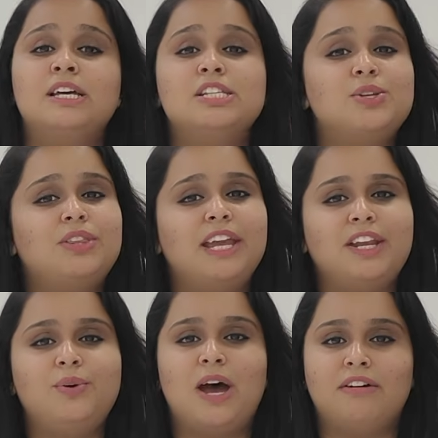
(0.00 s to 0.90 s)
So there
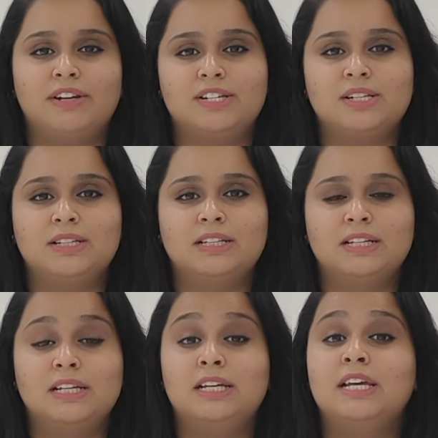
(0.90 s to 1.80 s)
you have it.
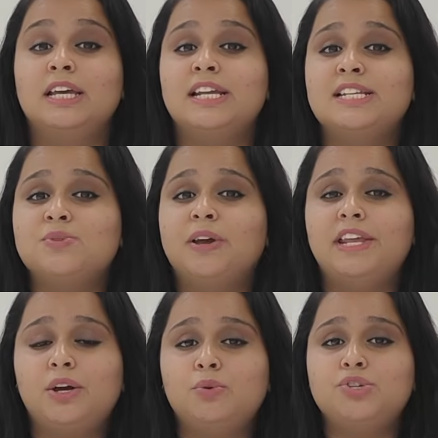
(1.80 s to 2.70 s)
It is very
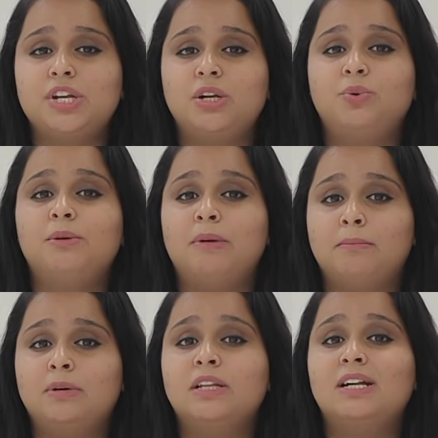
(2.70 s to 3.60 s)
crucial to
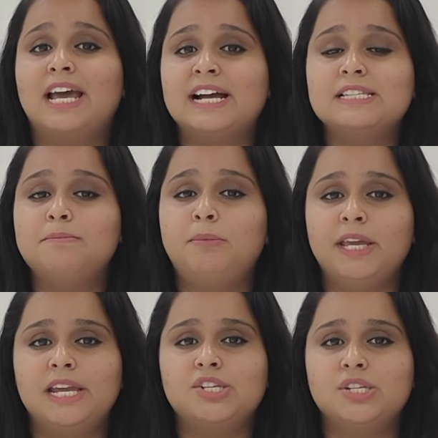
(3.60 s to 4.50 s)
remember the tax
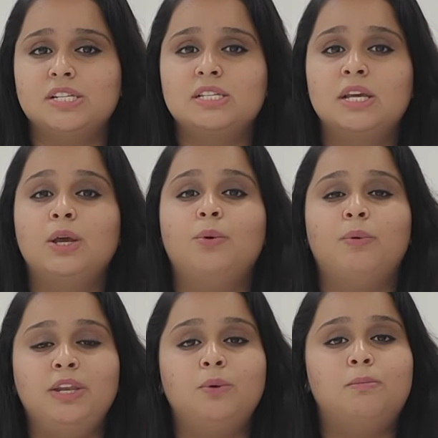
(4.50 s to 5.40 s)
implications when
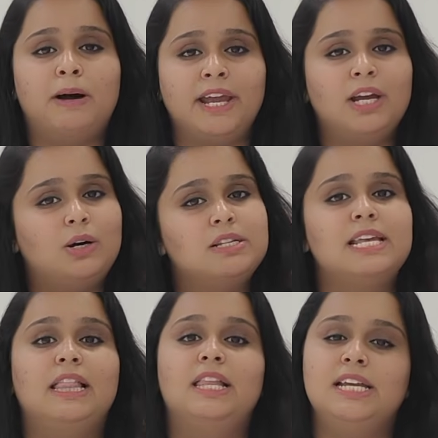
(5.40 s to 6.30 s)
you buy or
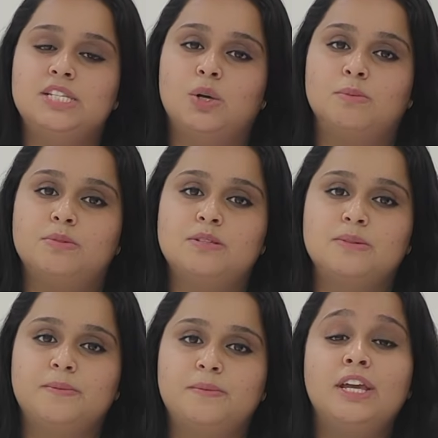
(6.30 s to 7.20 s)
sell the ESOPs.
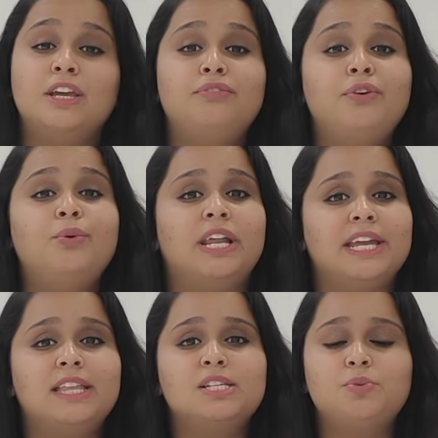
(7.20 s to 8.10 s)
If you like
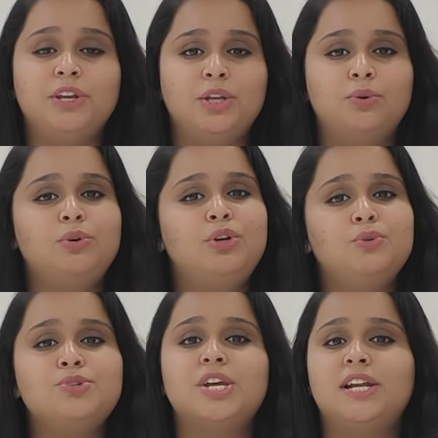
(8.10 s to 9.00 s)
this video, do
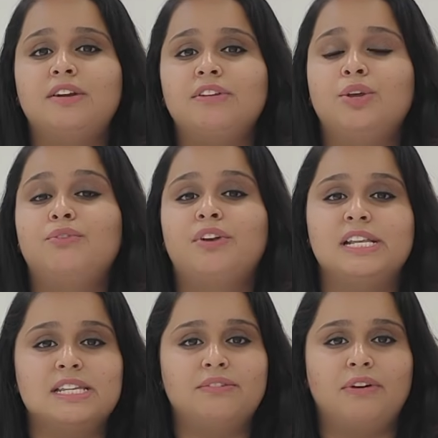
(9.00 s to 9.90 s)
share it with your friends
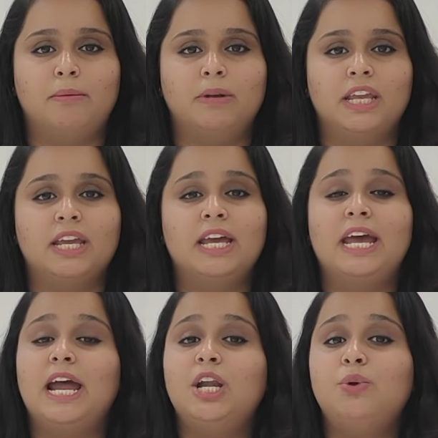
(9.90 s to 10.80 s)
and family.
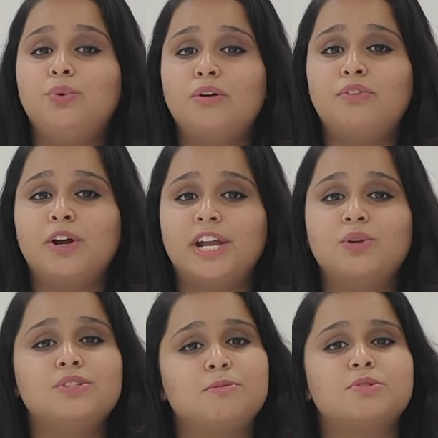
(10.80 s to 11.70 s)
And do not forget to
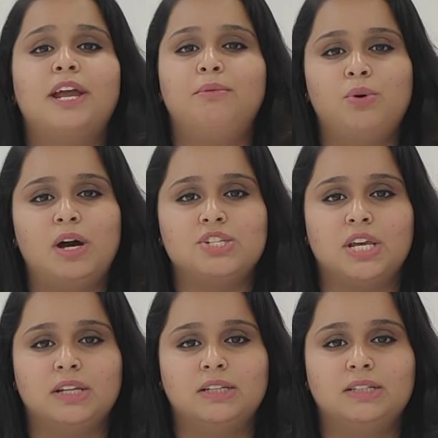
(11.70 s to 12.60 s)
subscribe to our
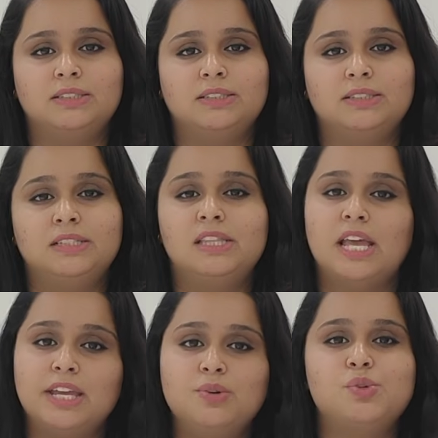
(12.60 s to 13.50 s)
channel.
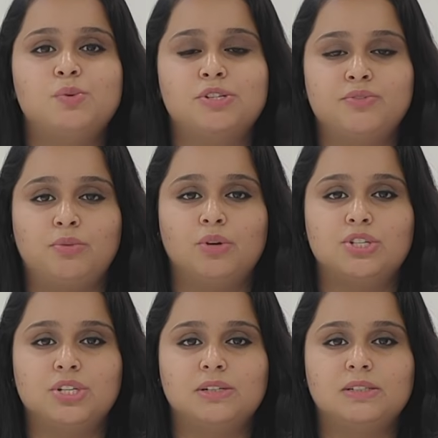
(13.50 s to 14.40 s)
Thank you so much for
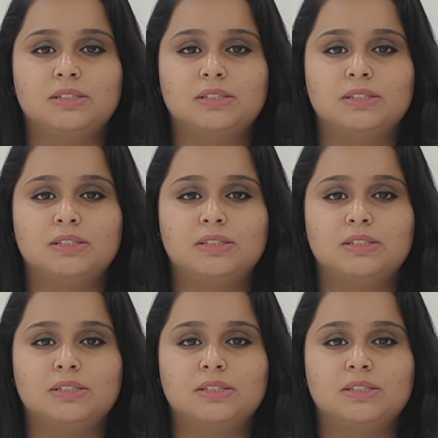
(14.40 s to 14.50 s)
watching.